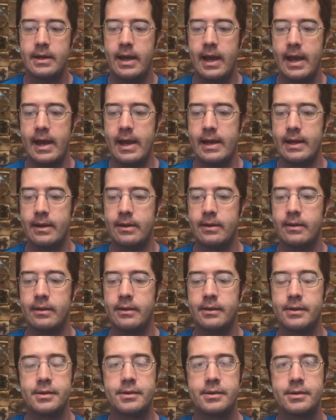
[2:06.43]
And
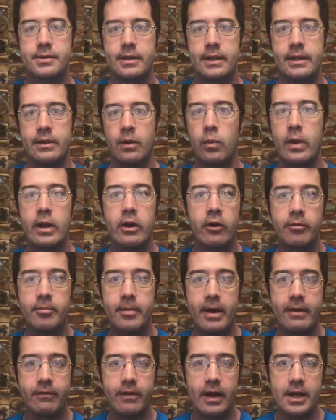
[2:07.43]
in the winter of
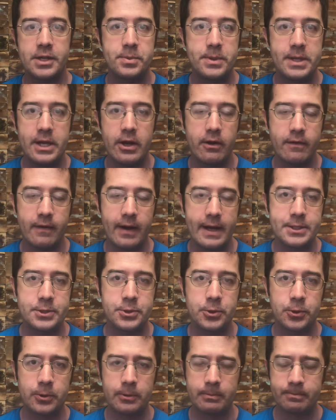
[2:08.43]
my freshman year of high
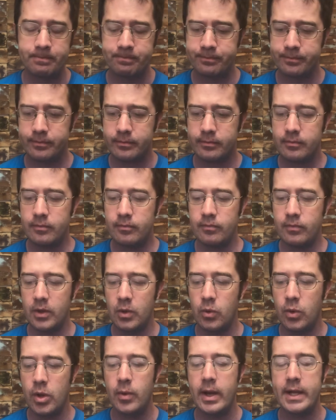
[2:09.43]
school,
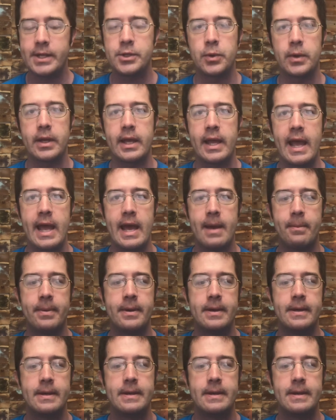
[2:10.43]
we went to a camp